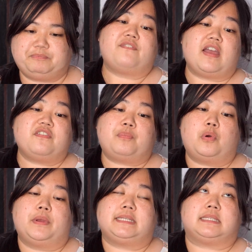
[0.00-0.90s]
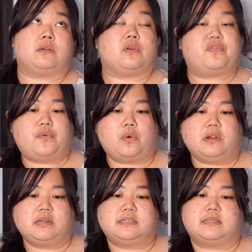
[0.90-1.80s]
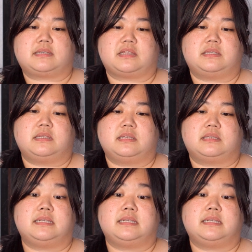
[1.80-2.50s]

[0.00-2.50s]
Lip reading: 5.04 discusses